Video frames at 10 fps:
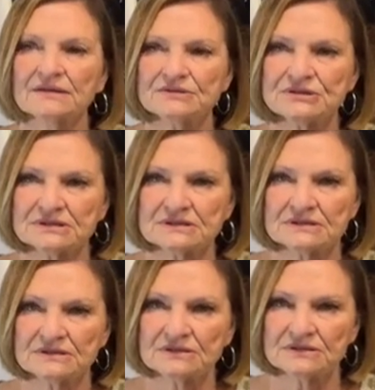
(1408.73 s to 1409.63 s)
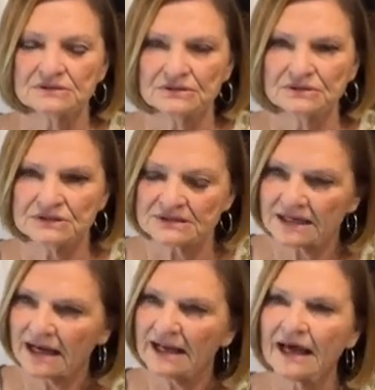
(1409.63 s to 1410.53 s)
You
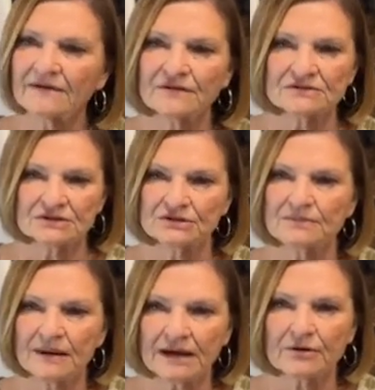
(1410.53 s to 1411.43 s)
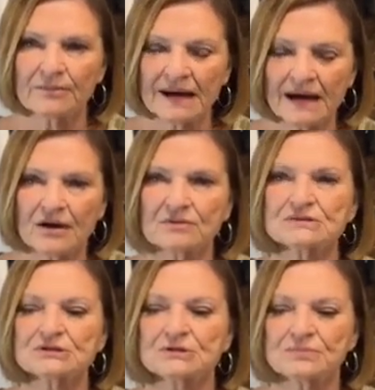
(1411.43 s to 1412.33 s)
just got to have those good
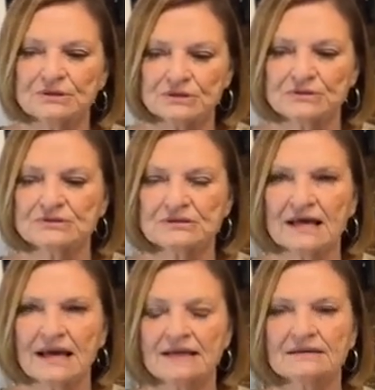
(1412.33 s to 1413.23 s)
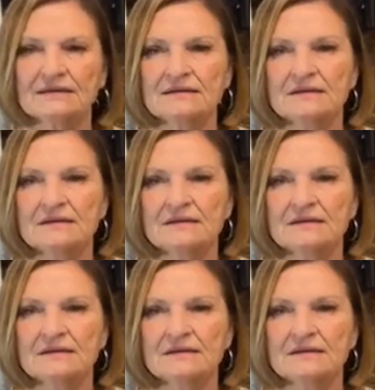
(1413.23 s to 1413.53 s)
microbiomes to produce that.